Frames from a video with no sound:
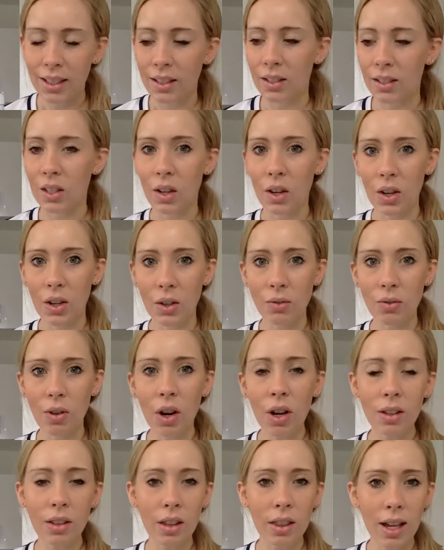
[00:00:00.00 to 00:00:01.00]
So
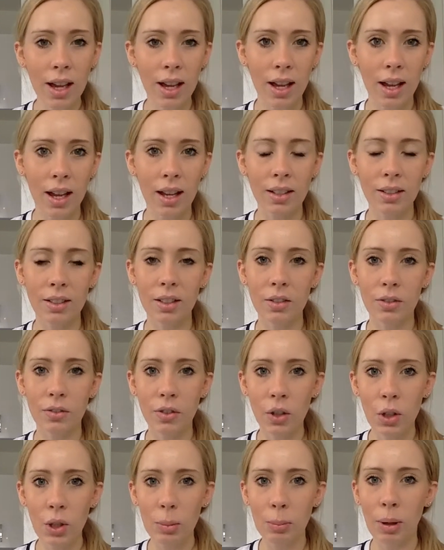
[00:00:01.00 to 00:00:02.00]
rather than the
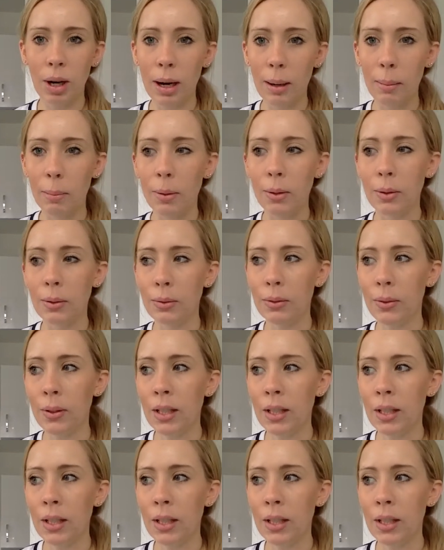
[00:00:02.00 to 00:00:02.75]
food prep of